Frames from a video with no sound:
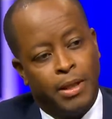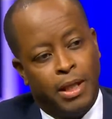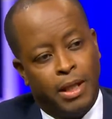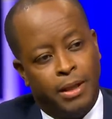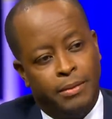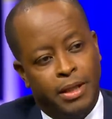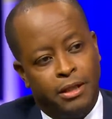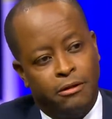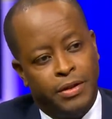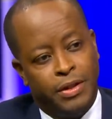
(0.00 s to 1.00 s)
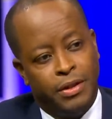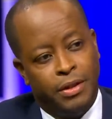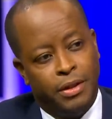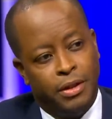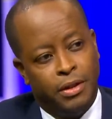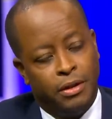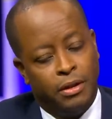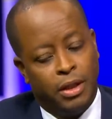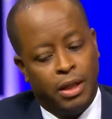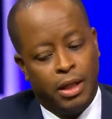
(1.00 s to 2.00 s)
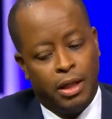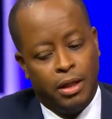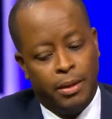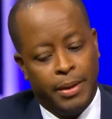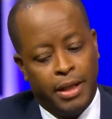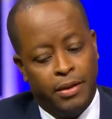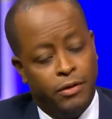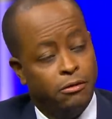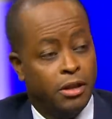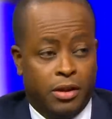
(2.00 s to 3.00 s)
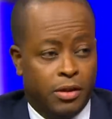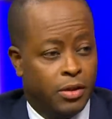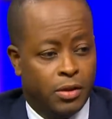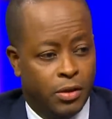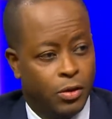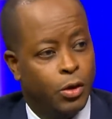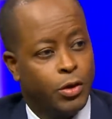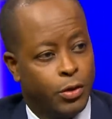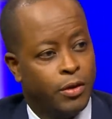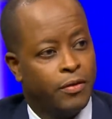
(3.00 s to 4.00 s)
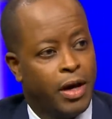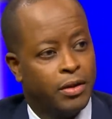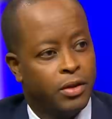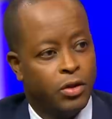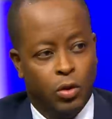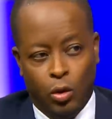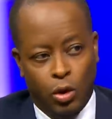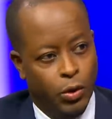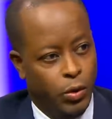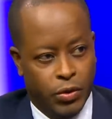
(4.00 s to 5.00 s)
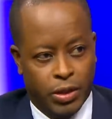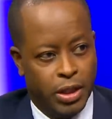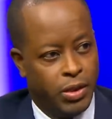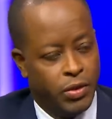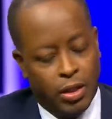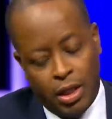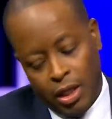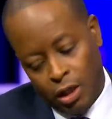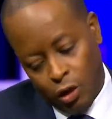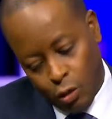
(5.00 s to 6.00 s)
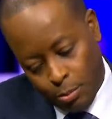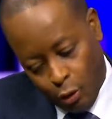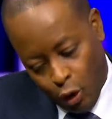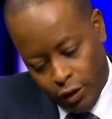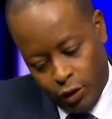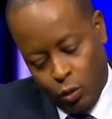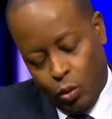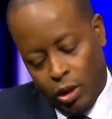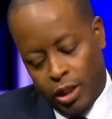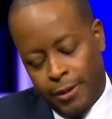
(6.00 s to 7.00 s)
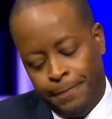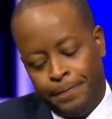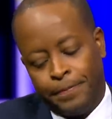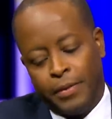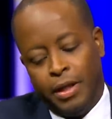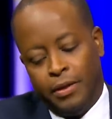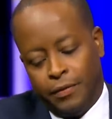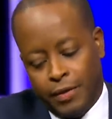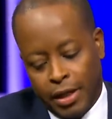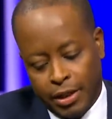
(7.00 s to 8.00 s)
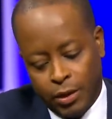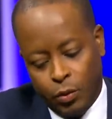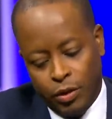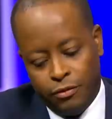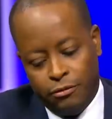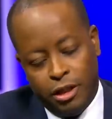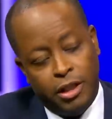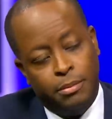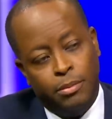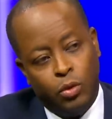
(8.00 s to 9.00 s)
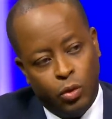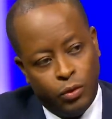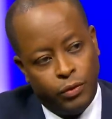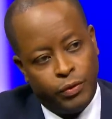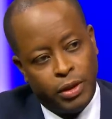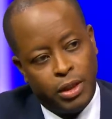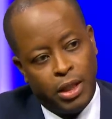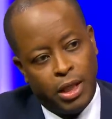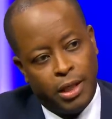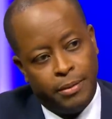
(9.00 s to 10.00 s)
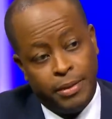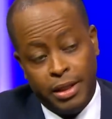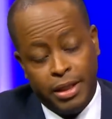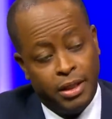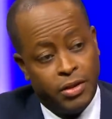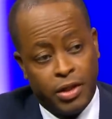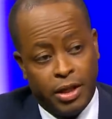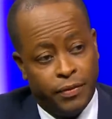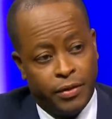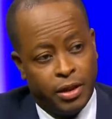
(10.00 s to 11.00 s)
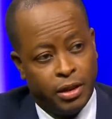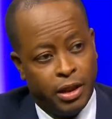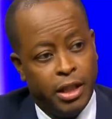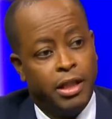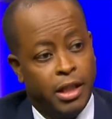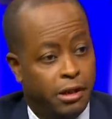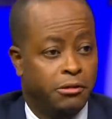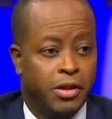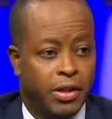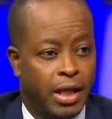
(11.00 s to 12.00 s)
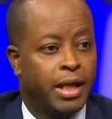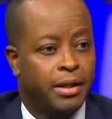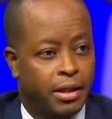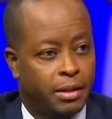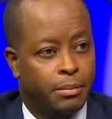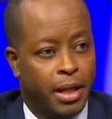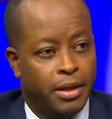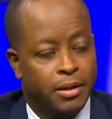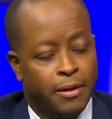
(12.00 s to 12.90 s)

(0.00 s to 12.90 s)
the increase in the alumni giving rate is also a factor. So all of those things, you know, point toward the fact that we've really moved the needle significantly in the areas that I think matter.